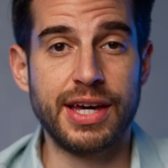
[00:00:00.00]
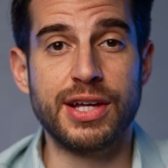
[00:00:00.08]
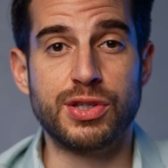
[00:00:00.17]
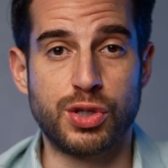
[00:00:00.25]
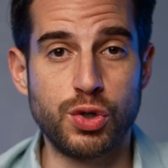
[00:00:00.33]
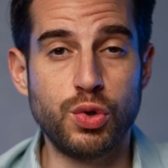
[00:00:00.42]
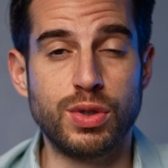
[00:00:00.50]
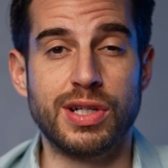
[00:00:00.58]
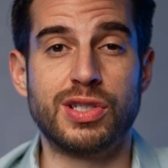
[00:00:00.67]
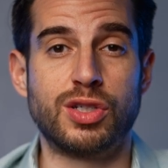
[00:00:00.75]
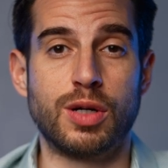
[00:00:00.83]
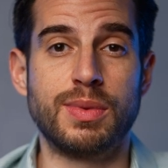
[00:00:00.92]
Two,
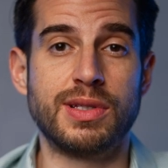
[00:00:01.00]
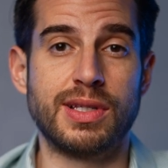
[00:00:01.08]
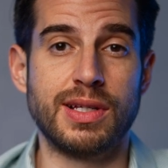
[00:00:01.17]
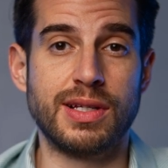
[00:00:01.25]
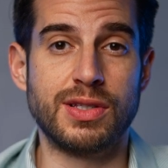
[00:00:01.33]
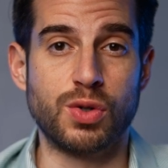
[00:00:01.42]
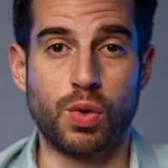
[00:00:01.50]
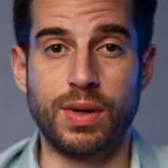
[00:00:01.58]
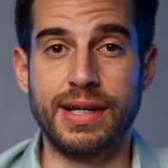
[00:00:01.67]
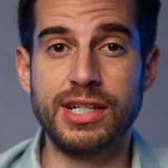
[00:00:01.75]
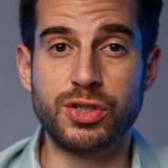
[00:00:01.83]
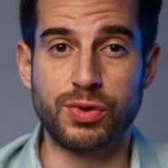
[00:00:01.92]
disturbances or
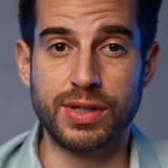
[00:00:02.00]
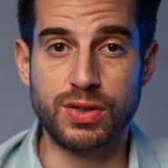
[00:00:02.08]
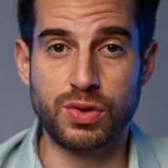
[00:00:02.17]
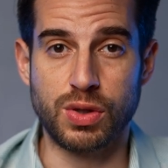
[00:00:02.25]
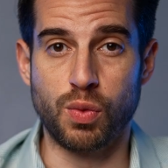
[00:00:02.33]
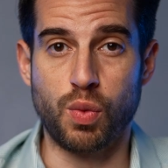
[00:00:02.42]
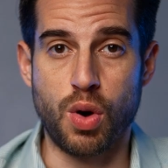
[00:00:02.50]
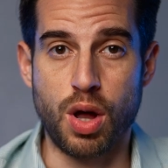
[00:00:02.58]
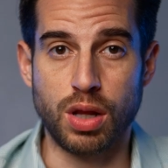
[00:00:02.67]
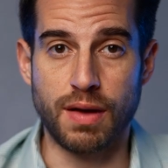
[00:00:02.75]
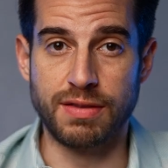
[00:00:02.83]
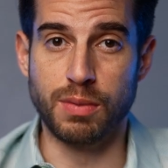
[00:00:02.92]
injury to the wall of the